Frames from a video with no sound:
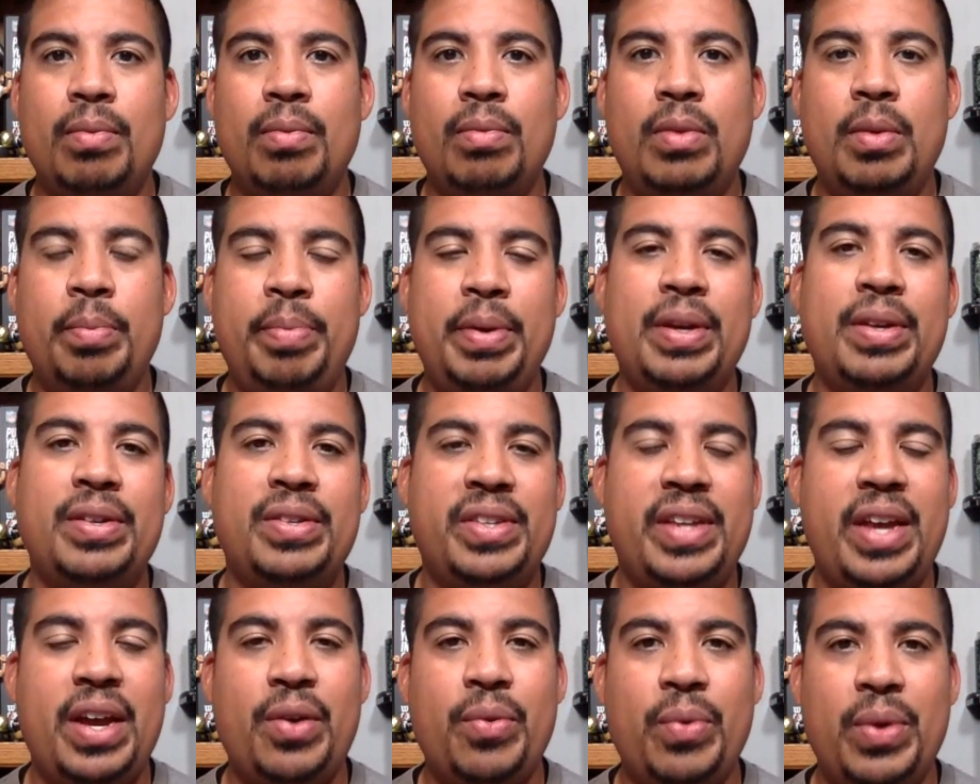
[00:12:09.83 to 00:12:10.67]
the
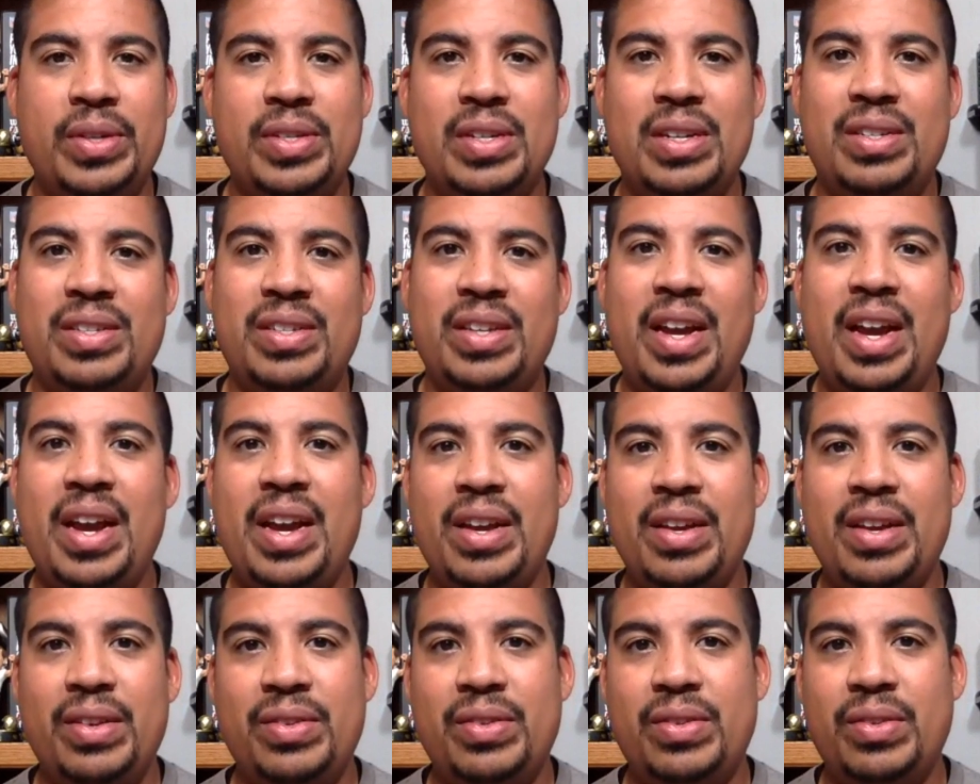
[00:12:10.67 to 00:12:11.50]
biggest takeaways I'd say
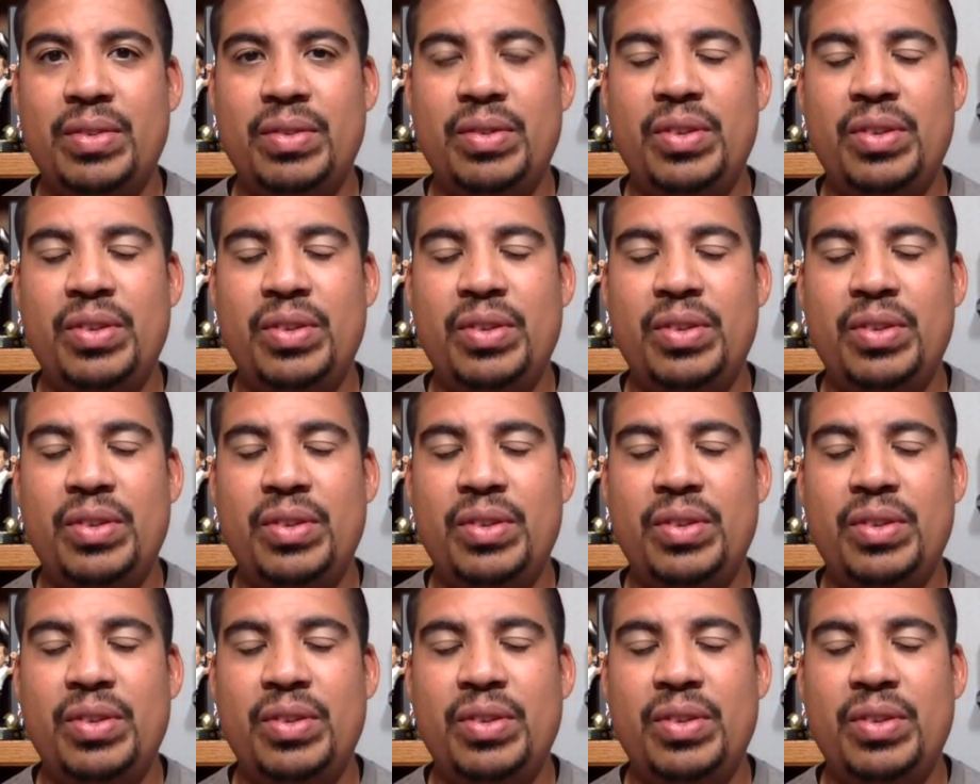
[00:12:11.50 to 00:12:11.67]
is,